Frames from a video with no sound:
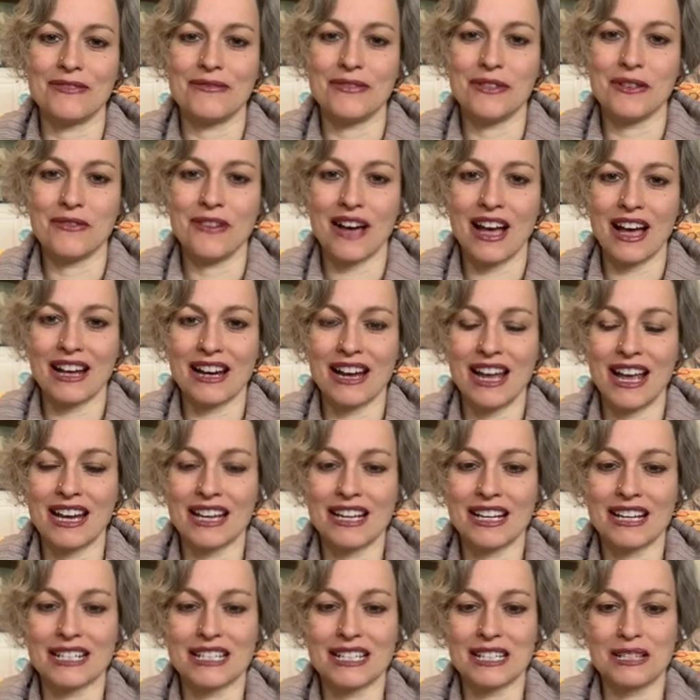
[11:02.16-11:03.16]
you've had any
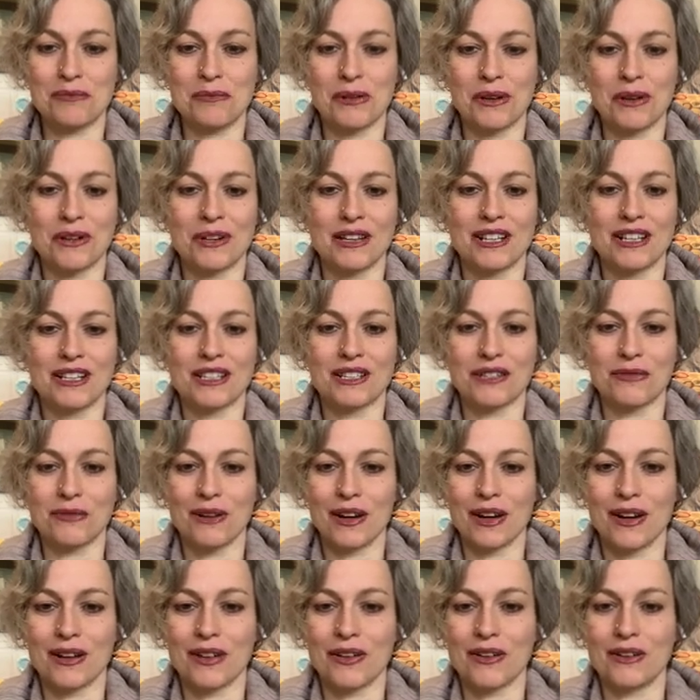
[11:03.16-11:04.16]
experience where
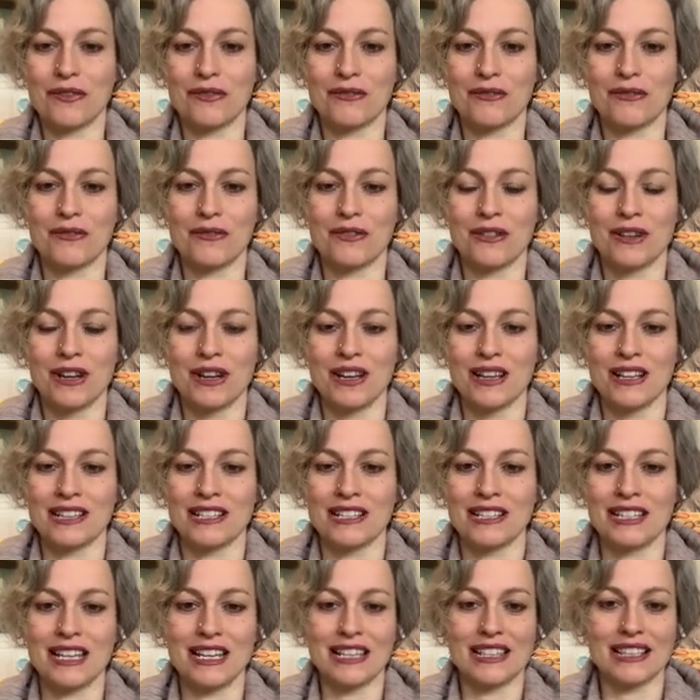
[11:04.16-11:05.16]
you've
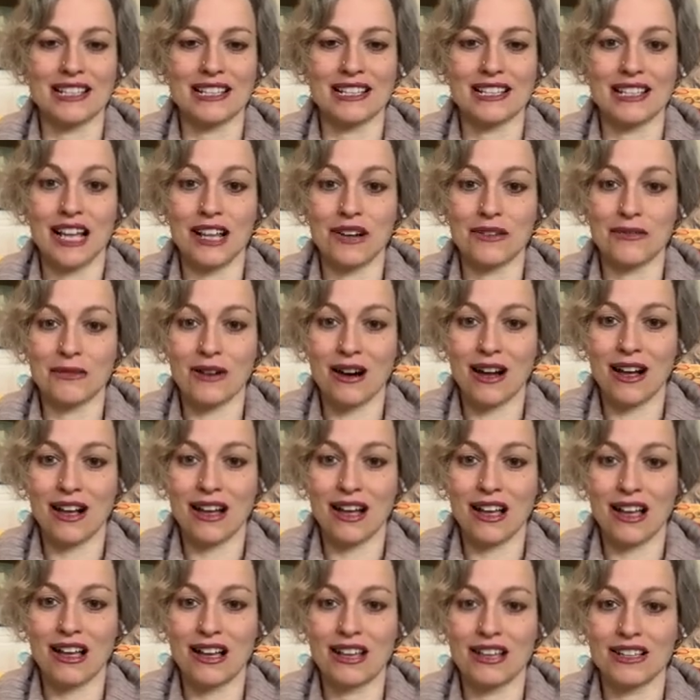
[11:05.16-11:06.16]
seen the
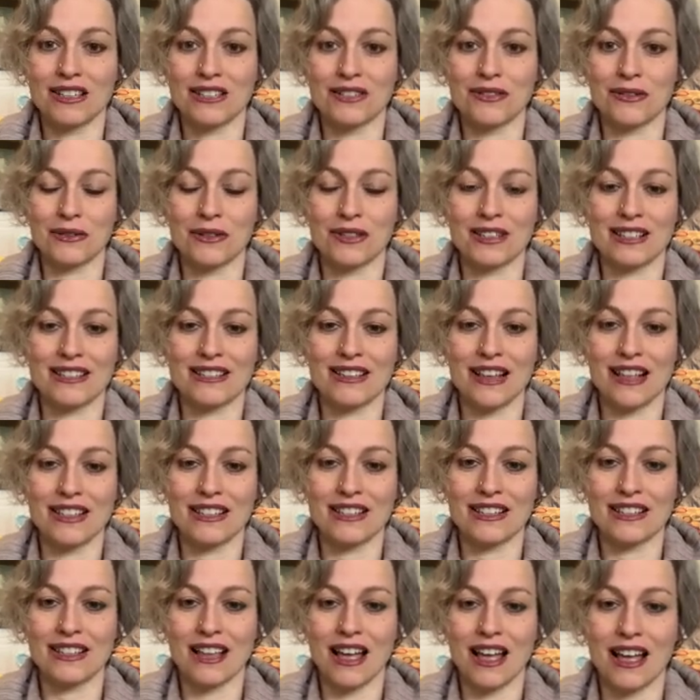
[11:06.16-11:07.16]
sunrise or the
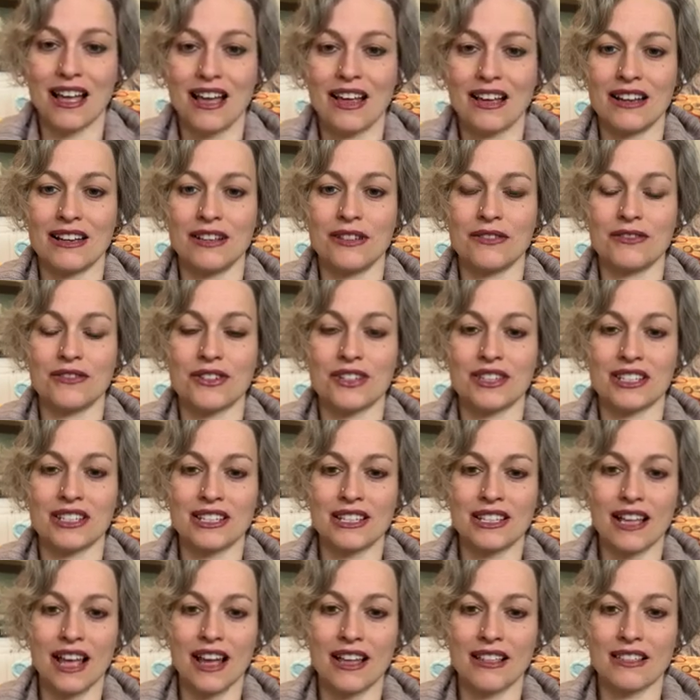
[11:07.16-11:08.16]
sunset, and you've just
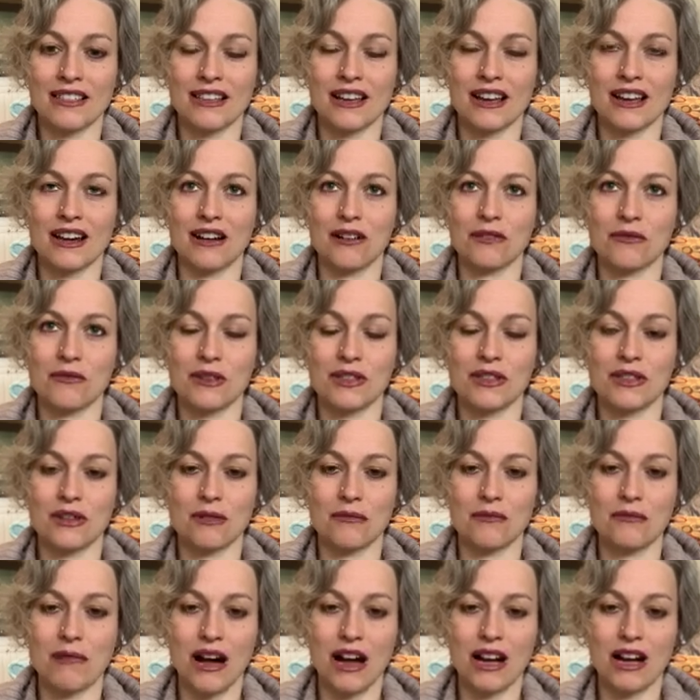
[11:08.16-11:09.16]
sat there with your
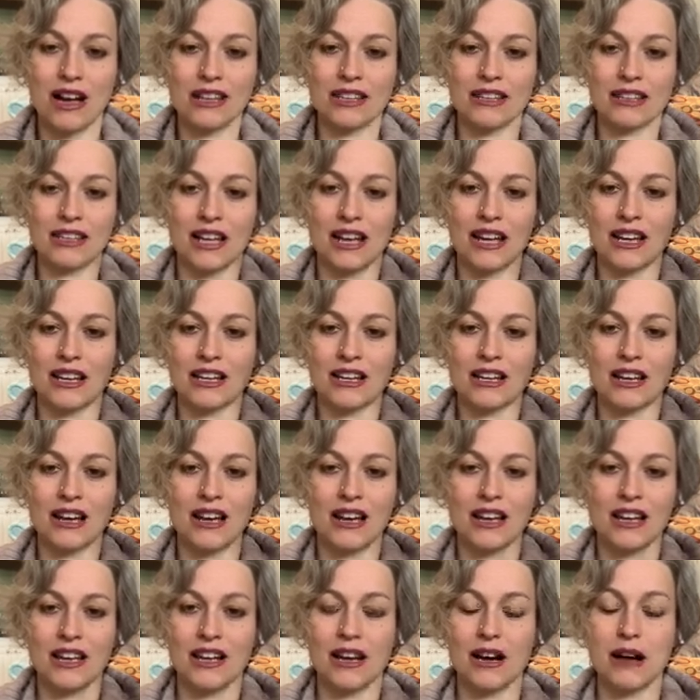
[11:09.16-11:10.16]
mind like
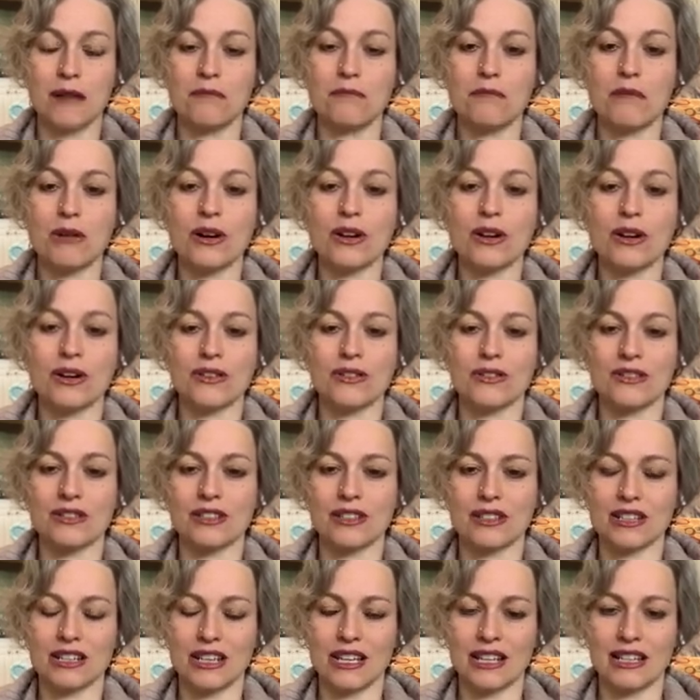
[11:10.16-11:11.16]

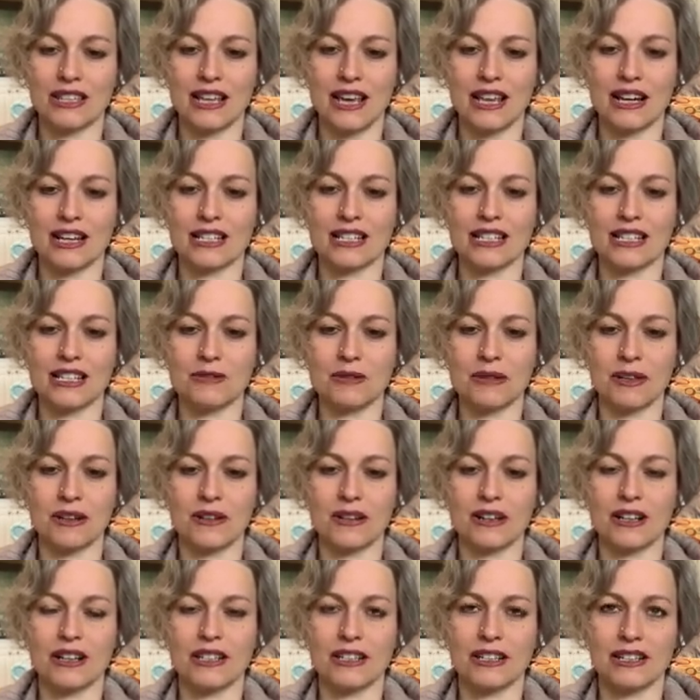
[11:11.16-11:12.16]
immersed in that
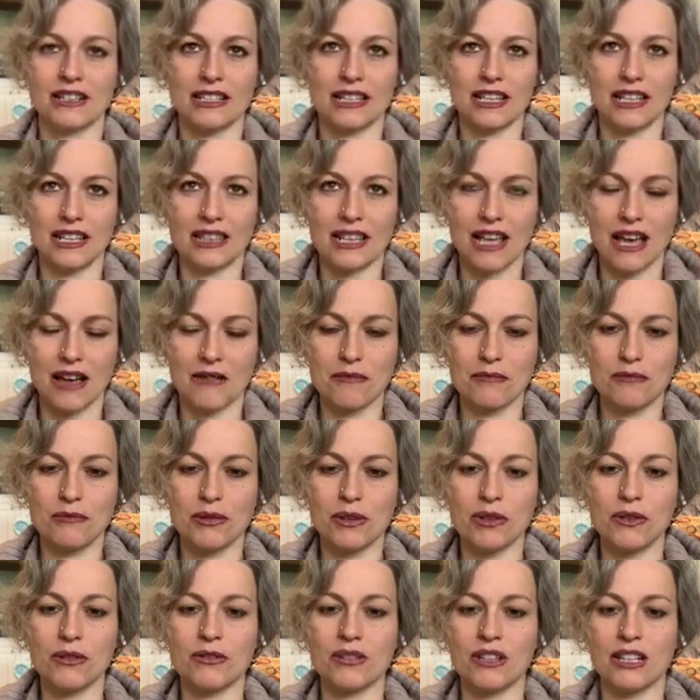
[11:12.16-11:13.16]
experience, in that
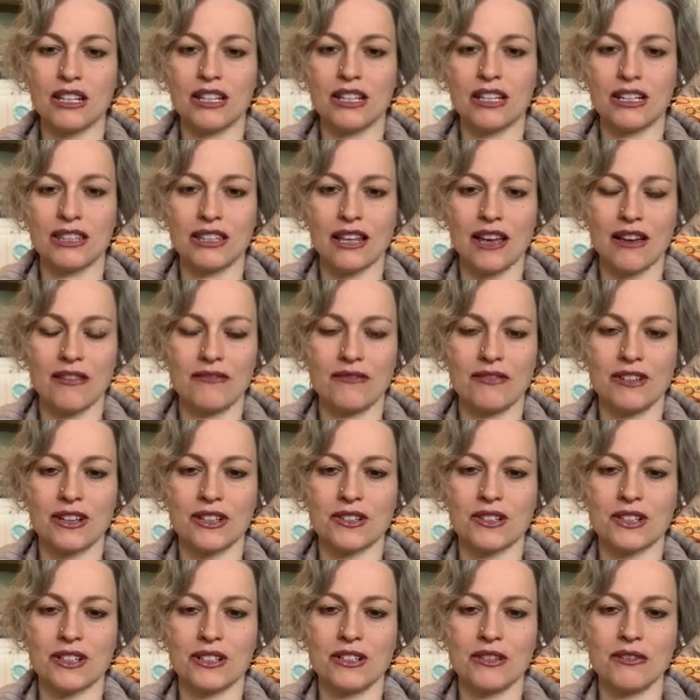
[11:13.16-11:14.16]
beauty, in that
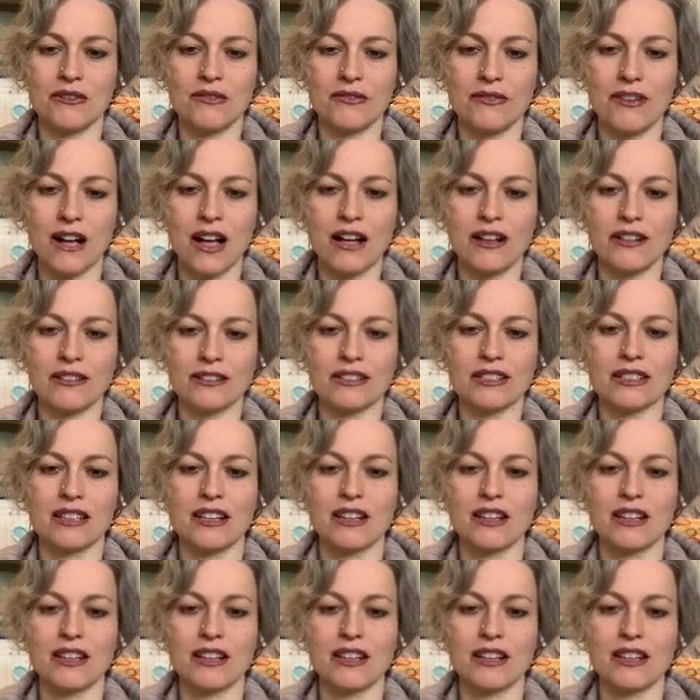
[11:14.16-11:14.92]
vision, you felt,